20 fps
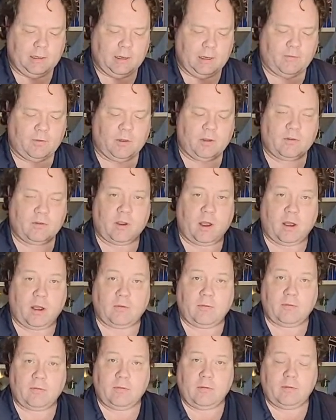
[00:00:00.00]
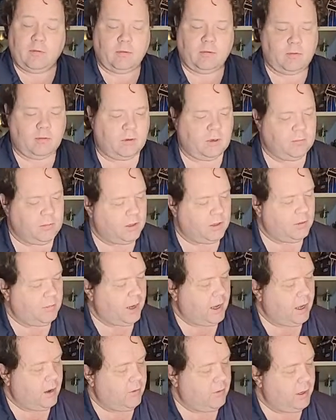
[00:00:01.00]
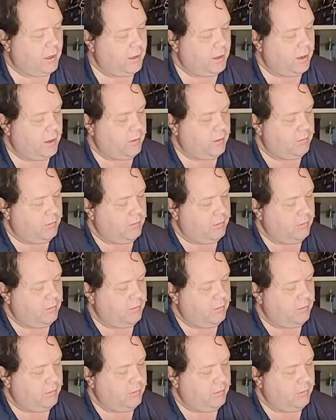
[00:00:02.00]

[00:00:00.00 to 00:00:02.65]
lift this off to put the battery in there.